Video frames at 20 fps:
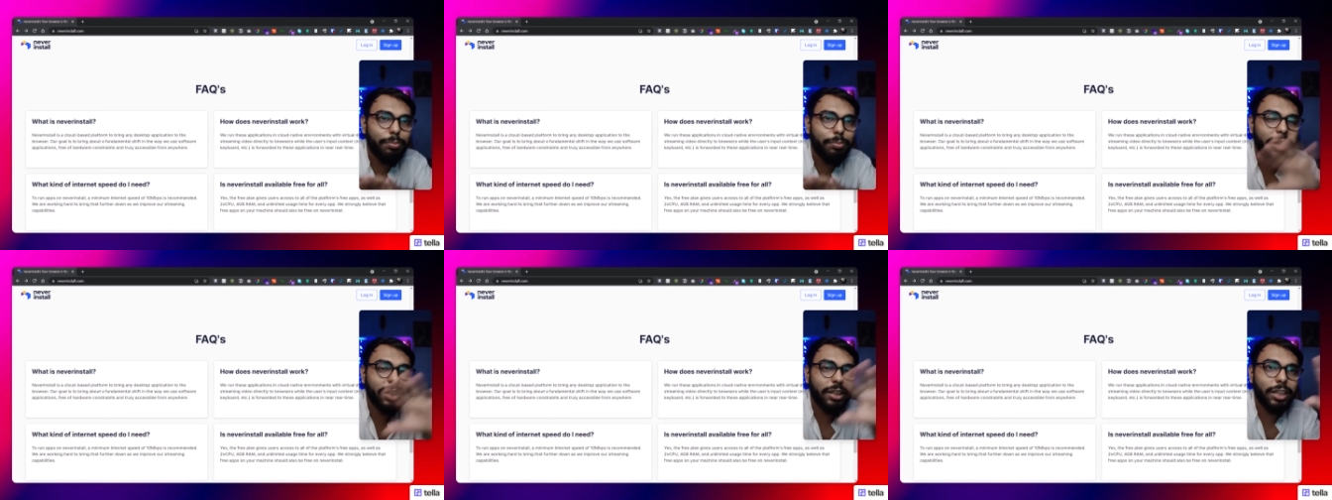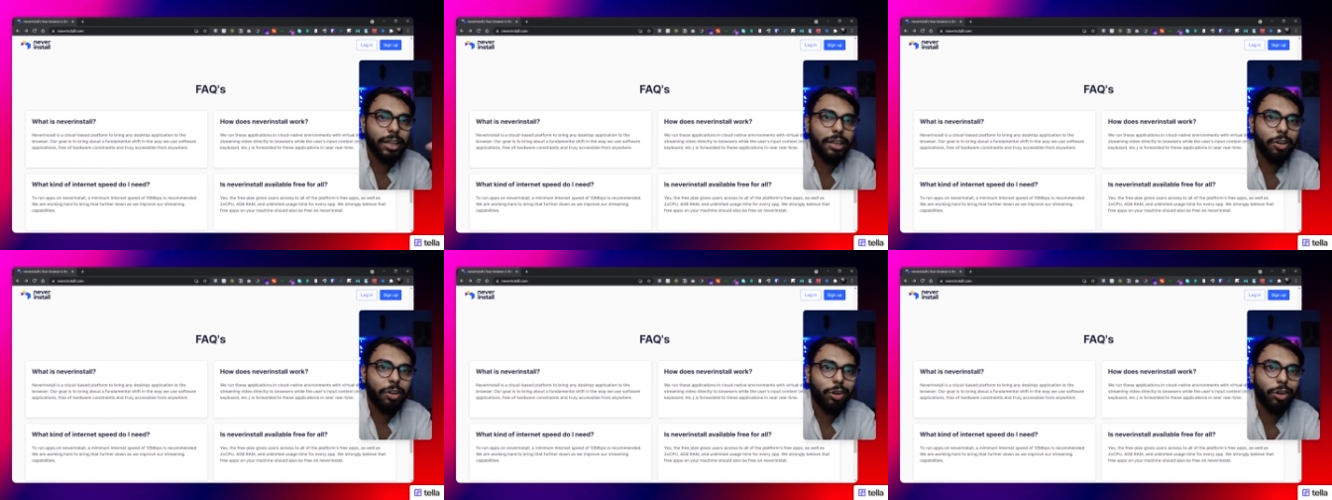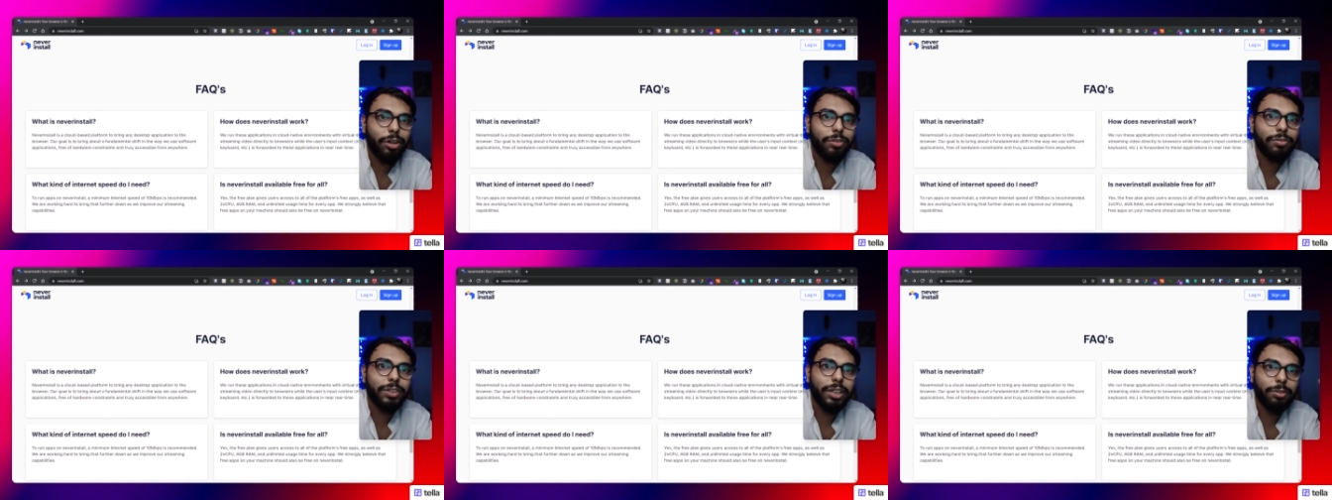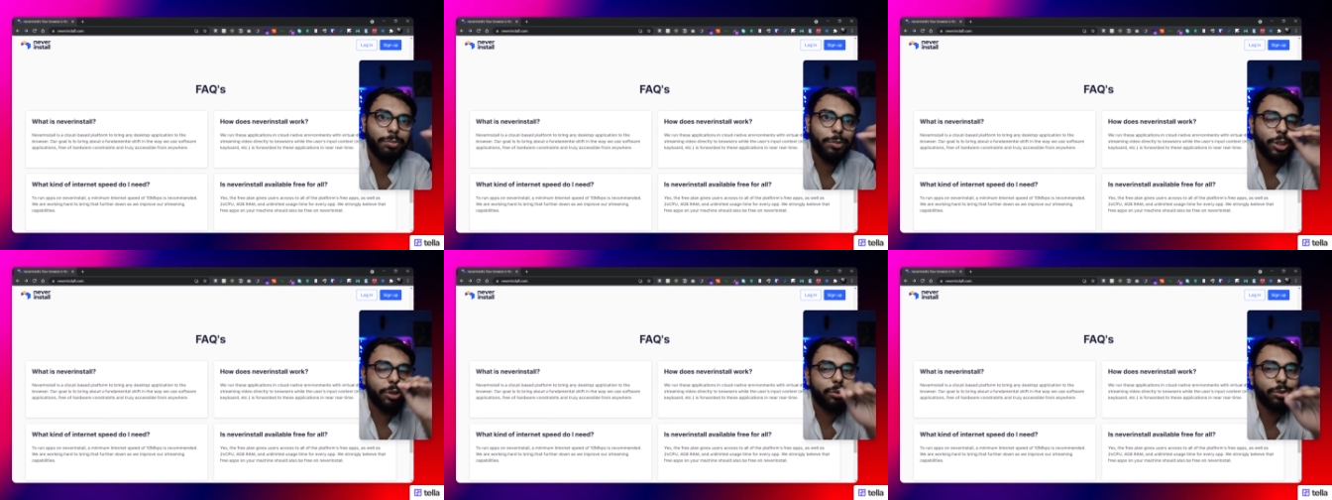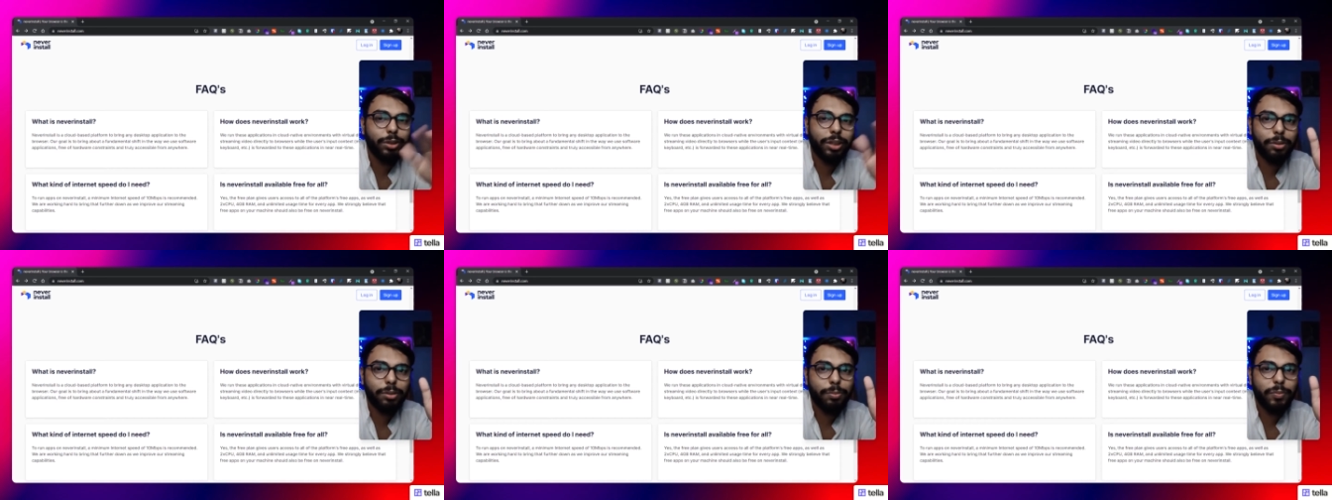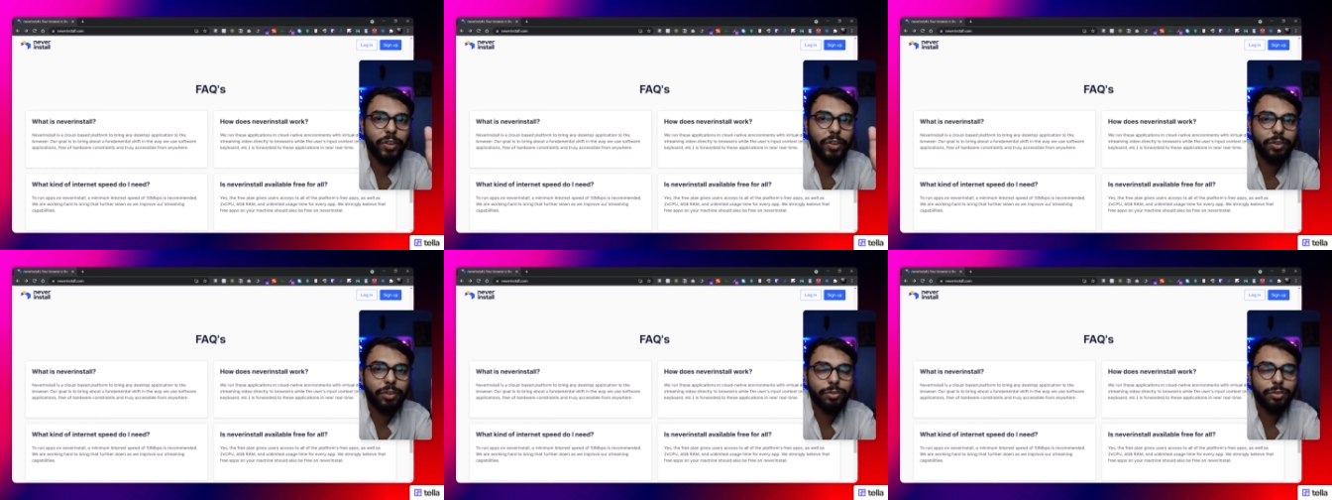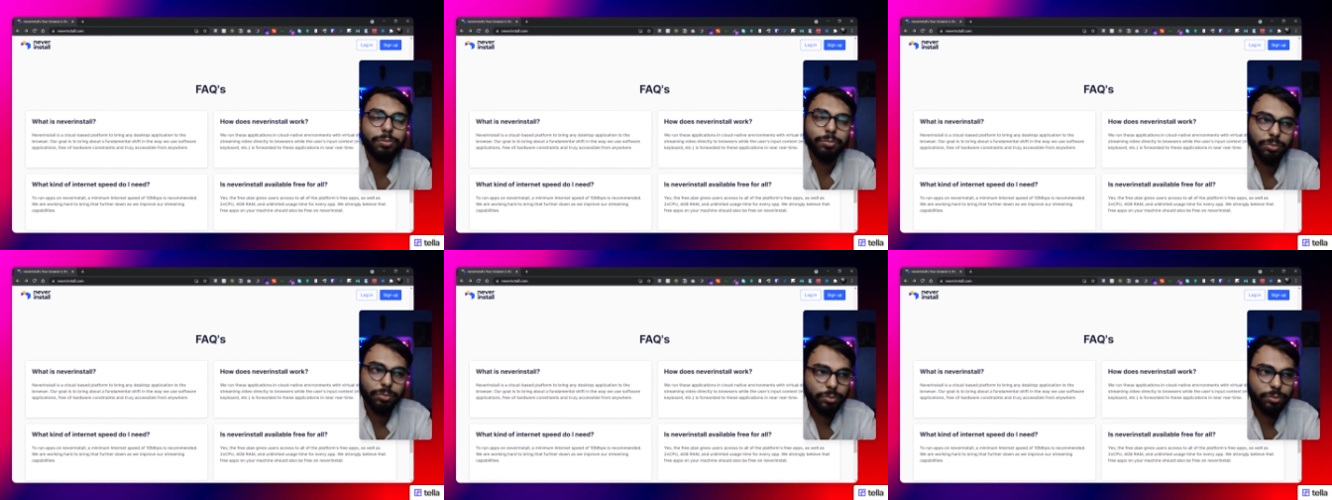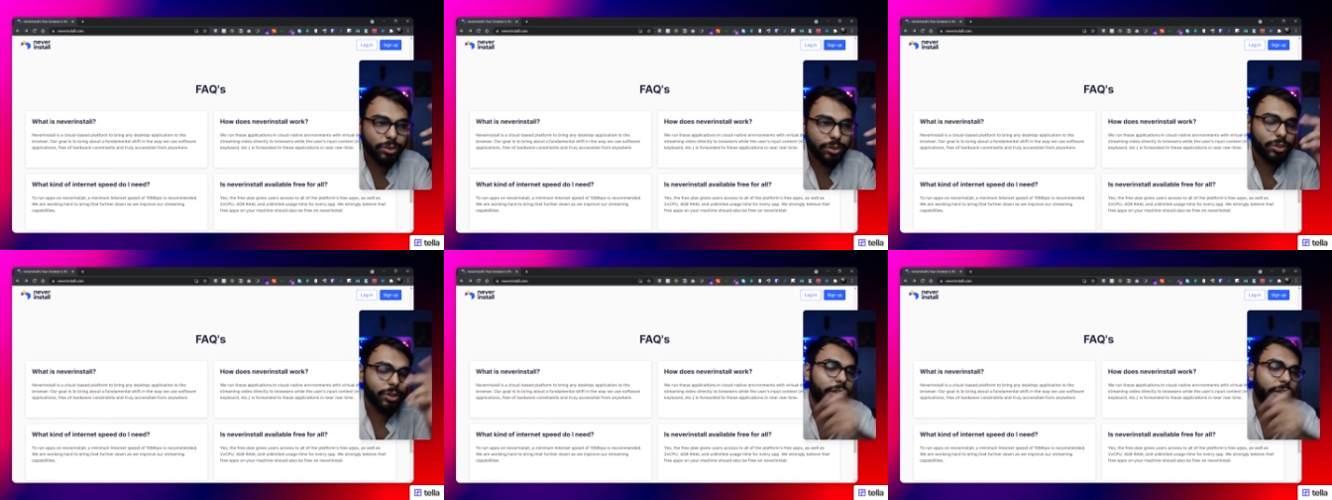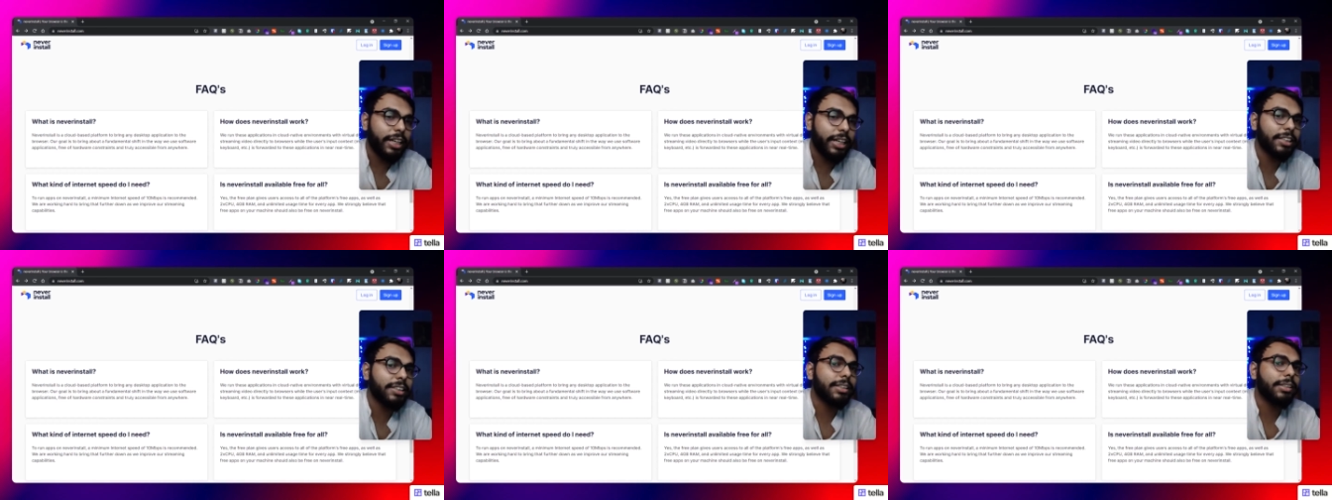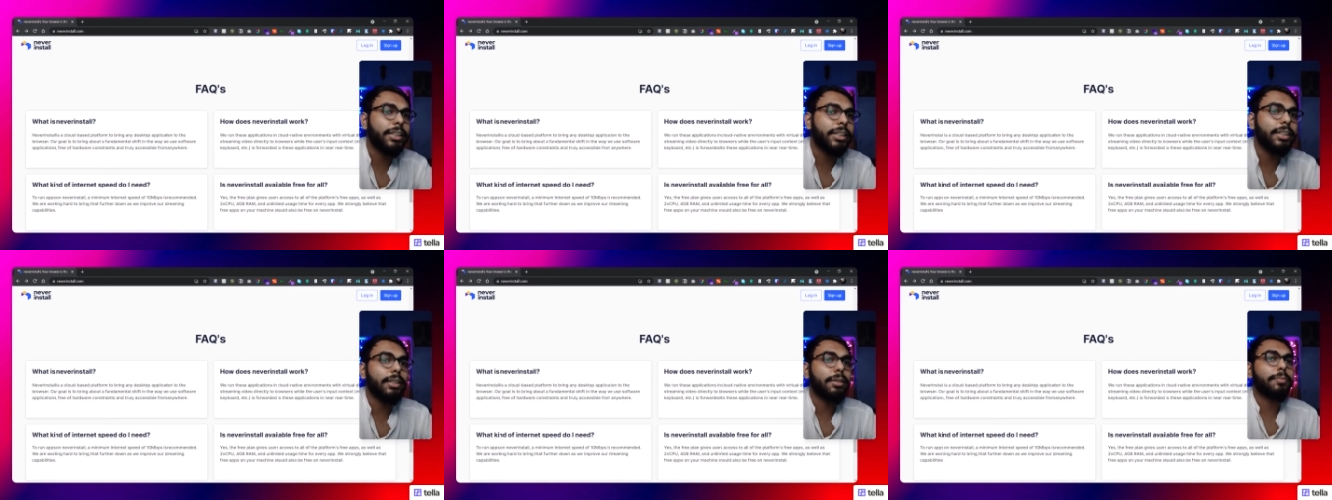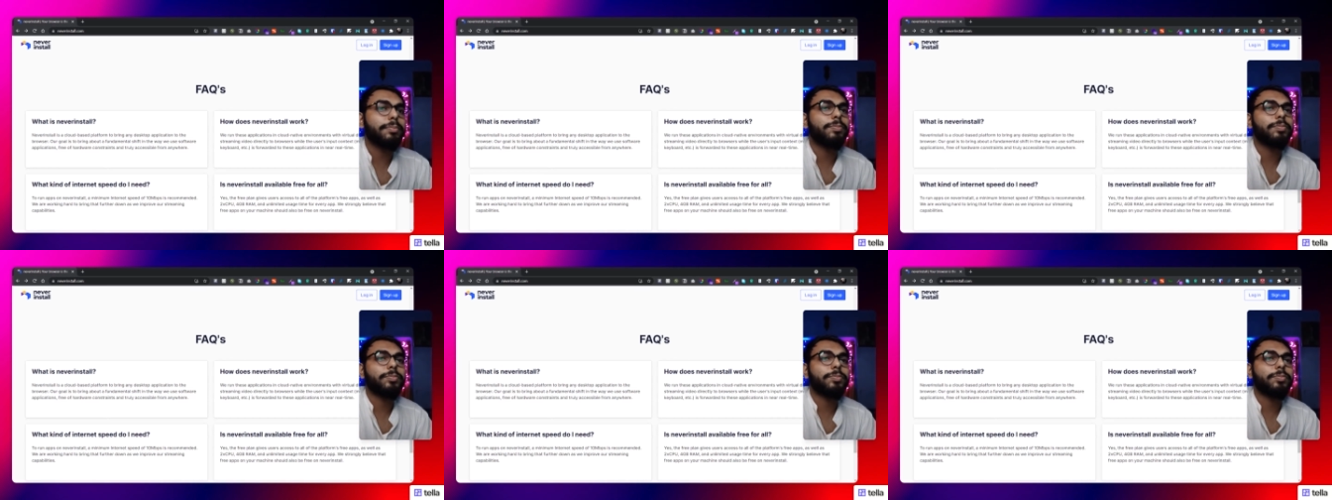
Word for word: bringing all of them into their platform. So that is great.